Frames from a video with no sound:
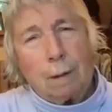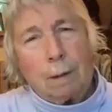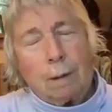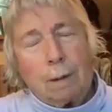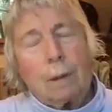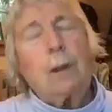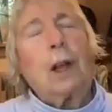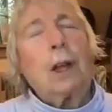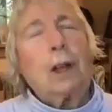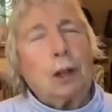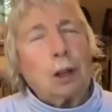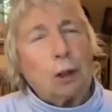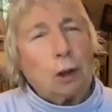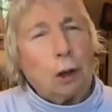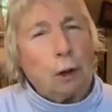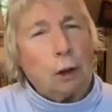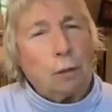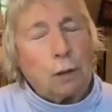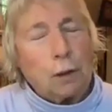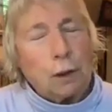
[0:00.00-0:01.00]
like
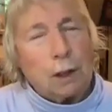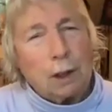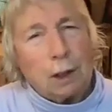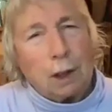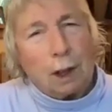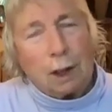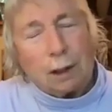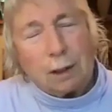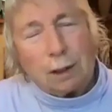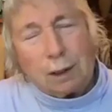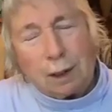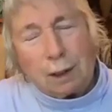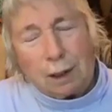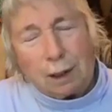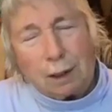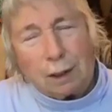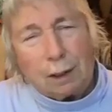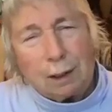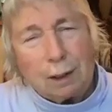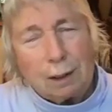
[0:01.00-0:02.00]

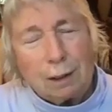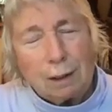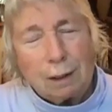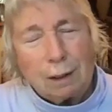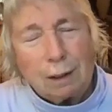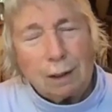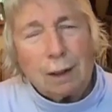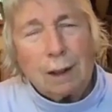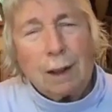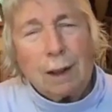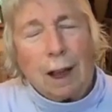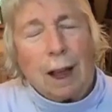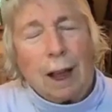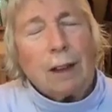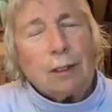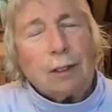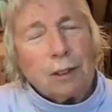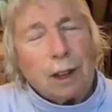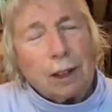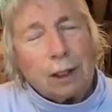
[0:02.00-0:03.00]
COVID-19,
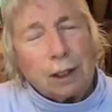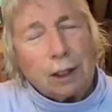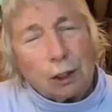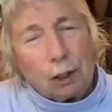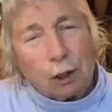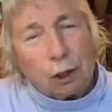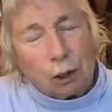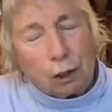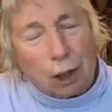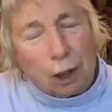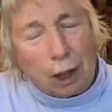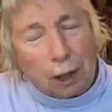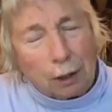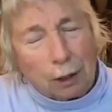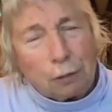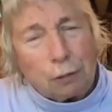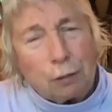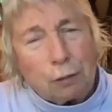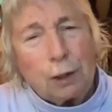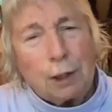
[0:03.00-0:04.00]
has not learned how to
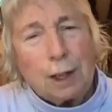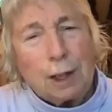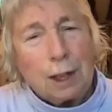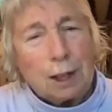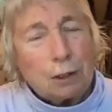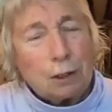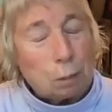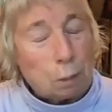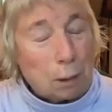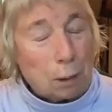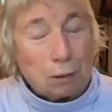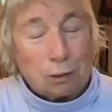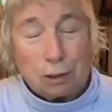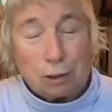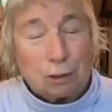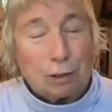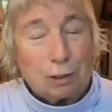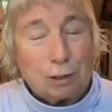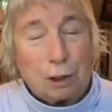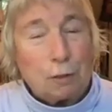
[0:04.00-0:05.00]
fully express
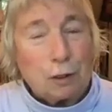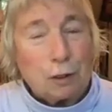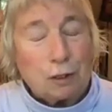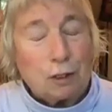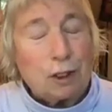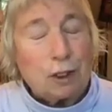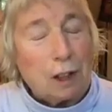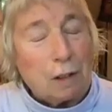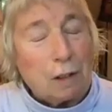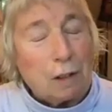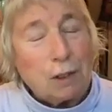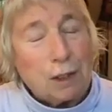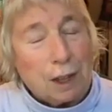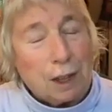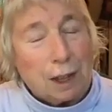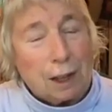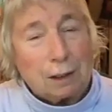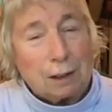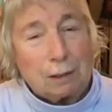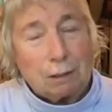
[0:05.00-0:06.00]
itself as love
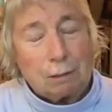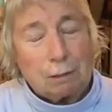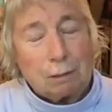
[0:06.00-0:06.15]
yet.